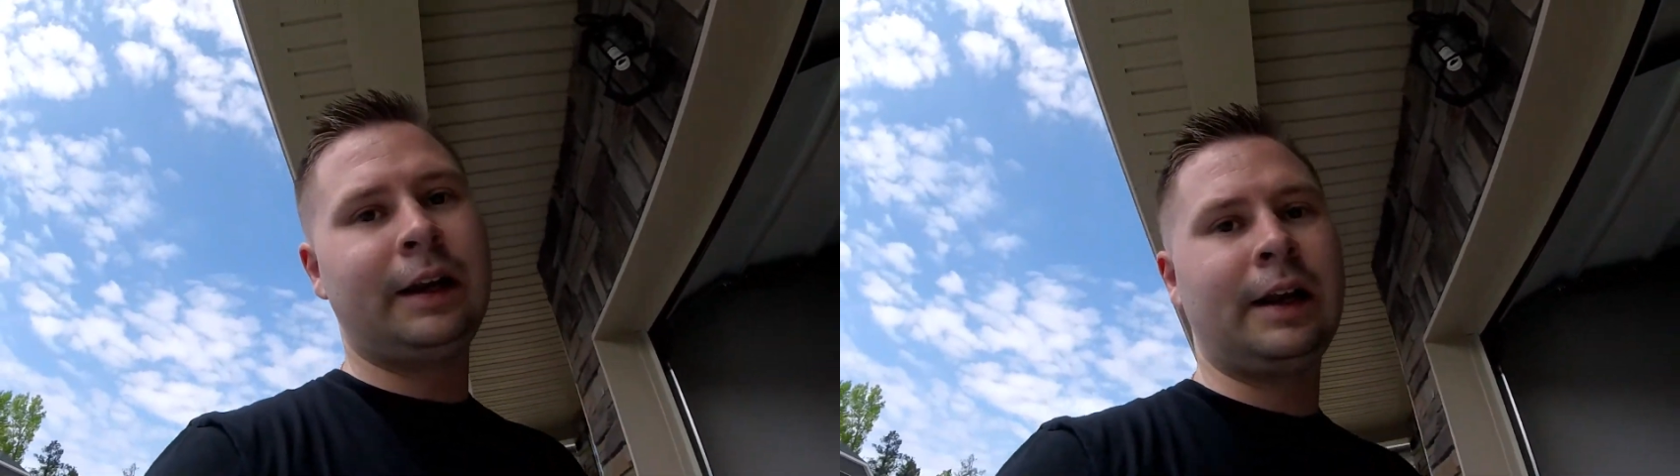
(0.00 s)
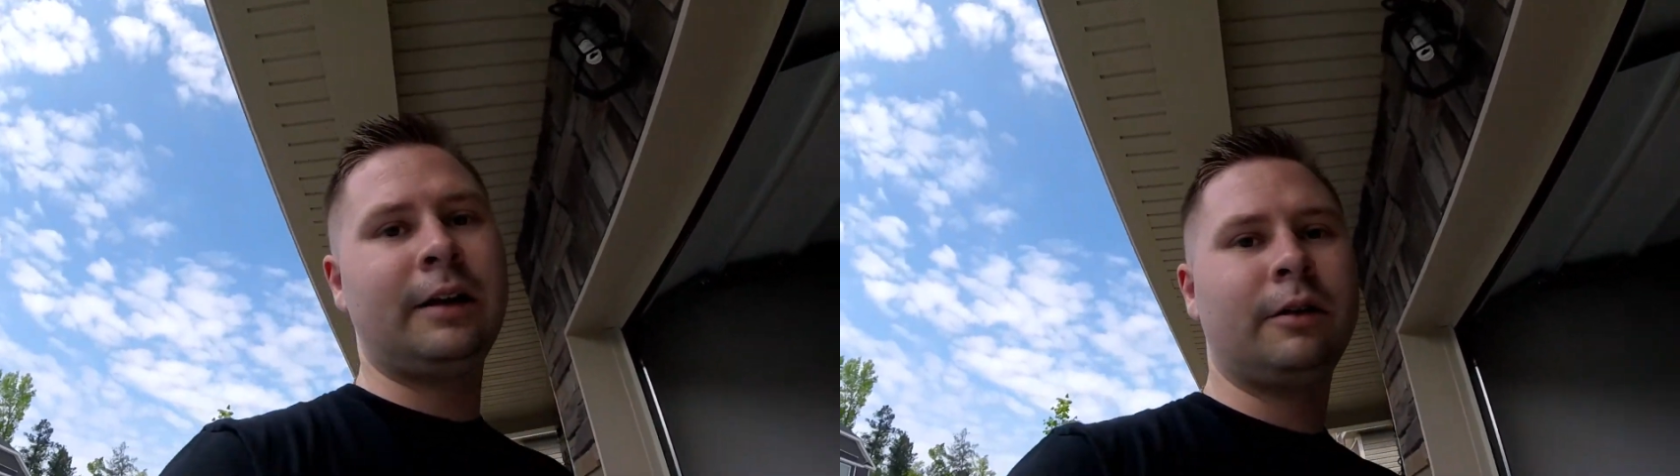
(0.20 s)

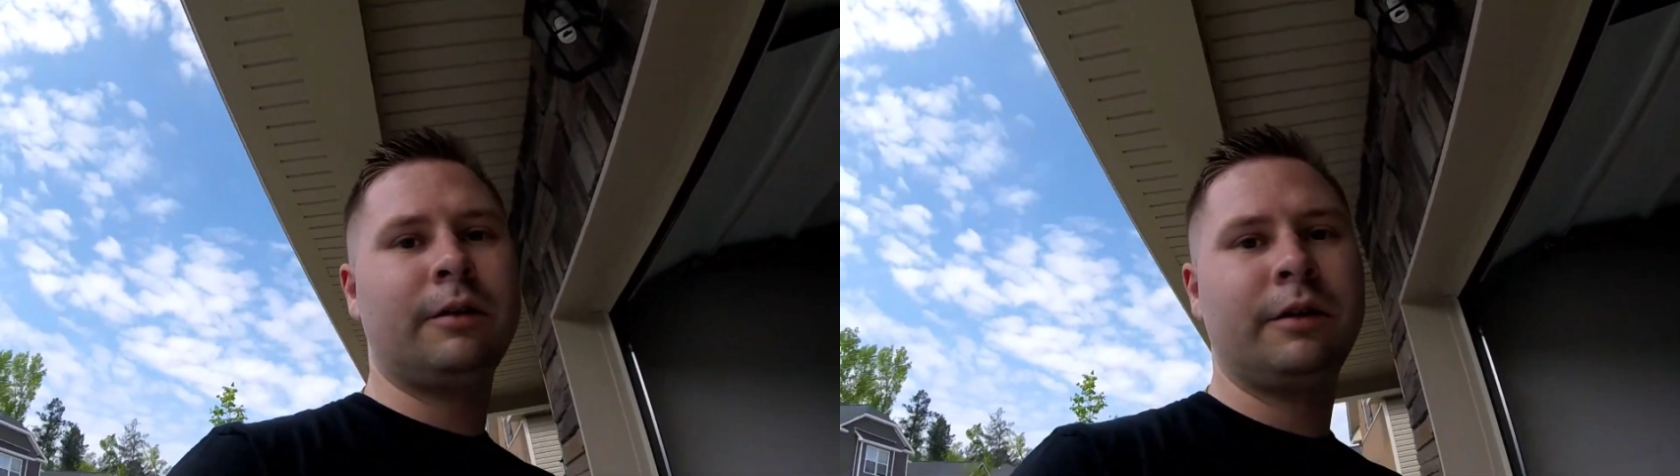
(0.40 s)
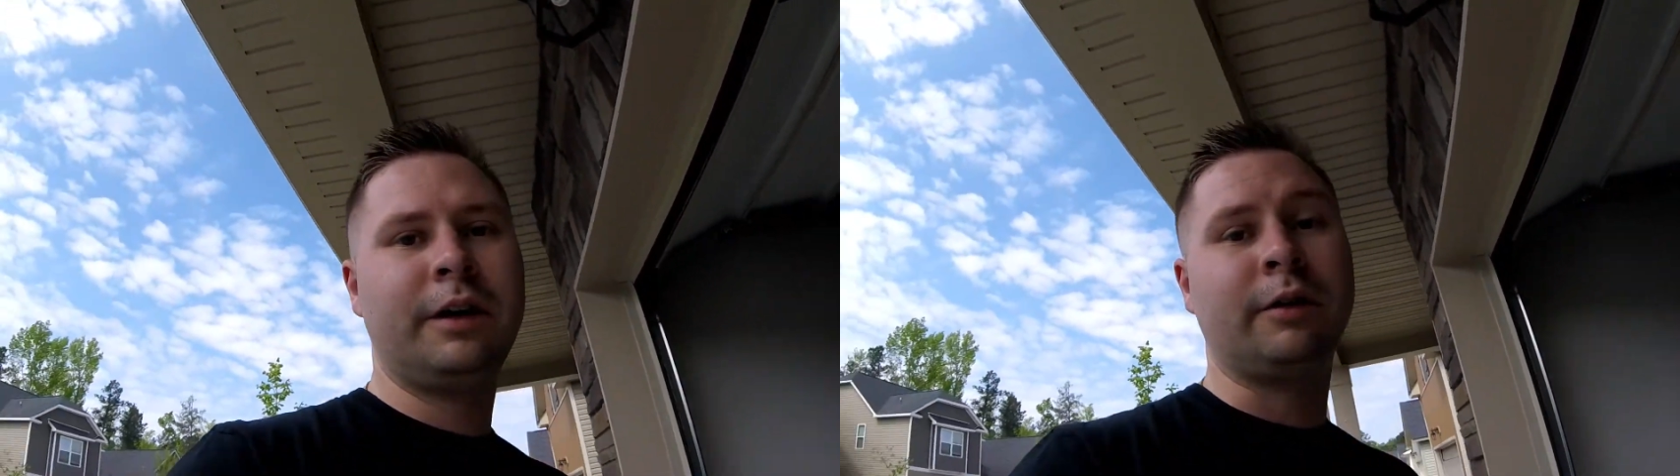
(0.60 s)
now
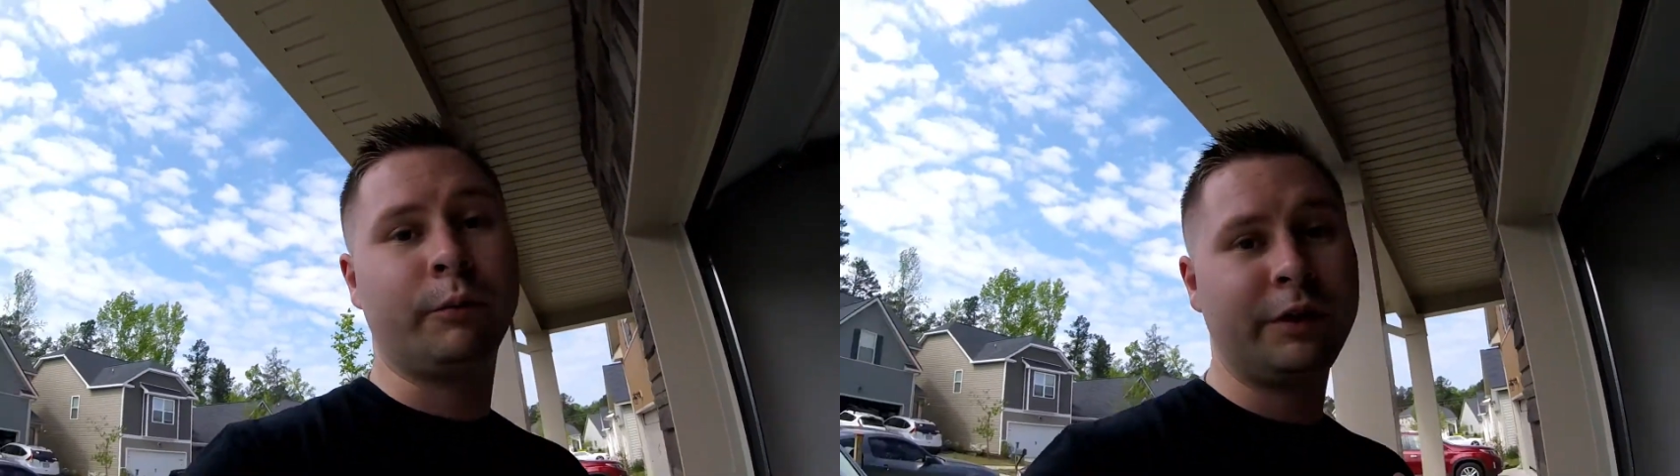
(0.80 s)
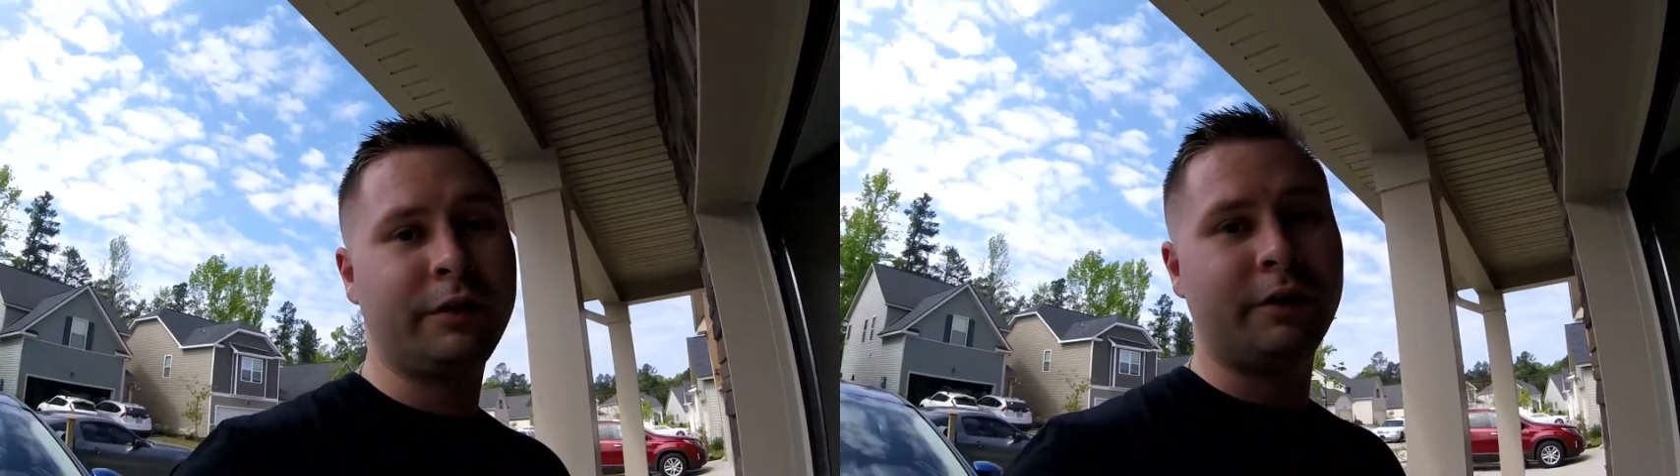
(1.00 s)
and
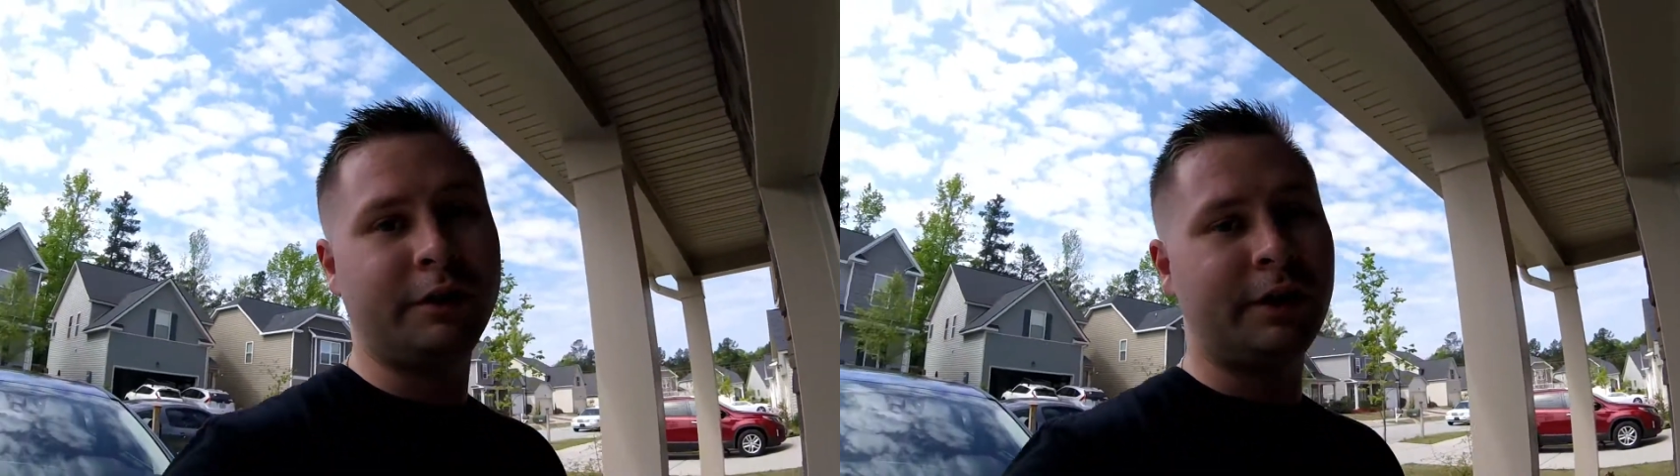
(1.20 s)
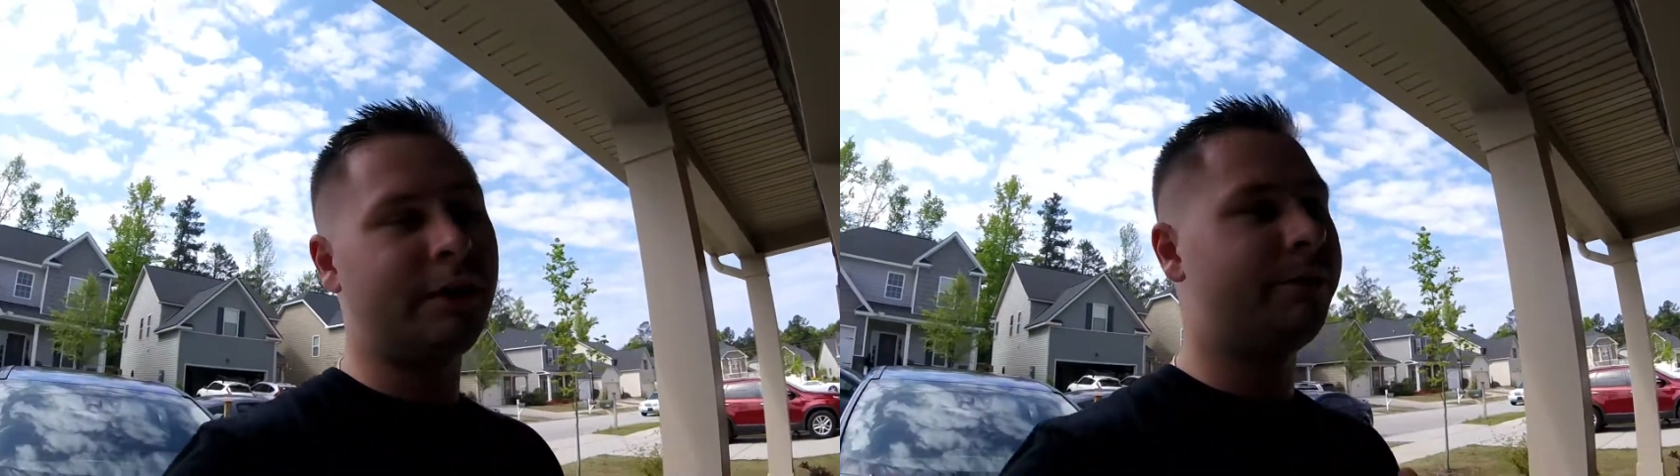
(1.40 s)
rinse it all
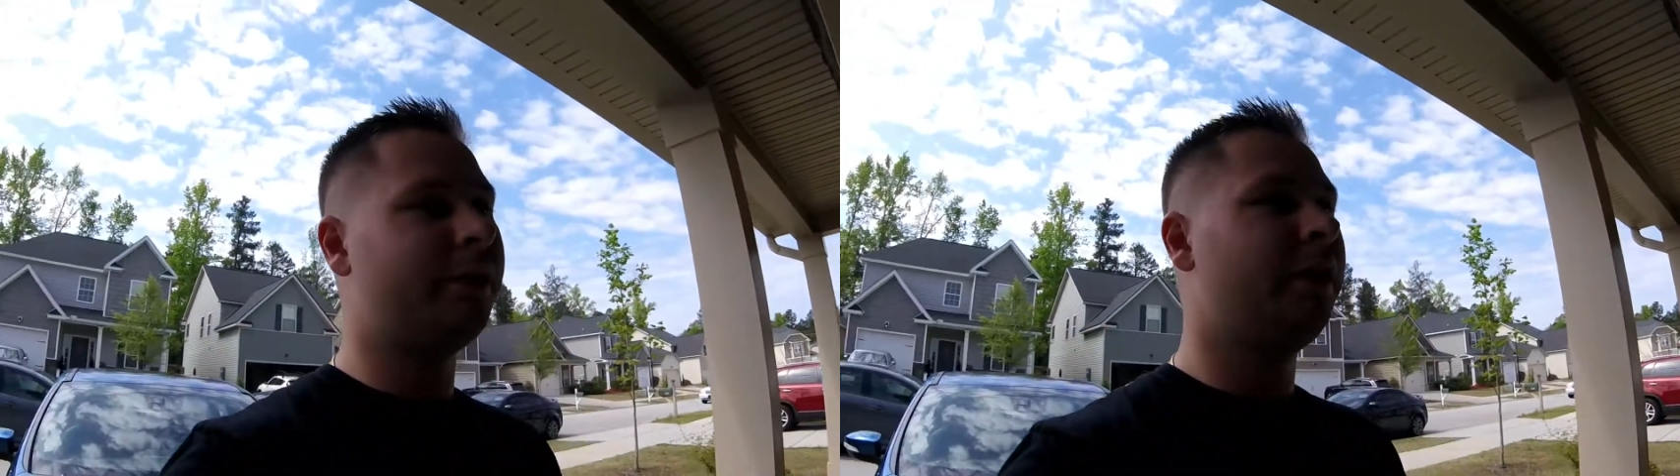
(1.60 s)
off.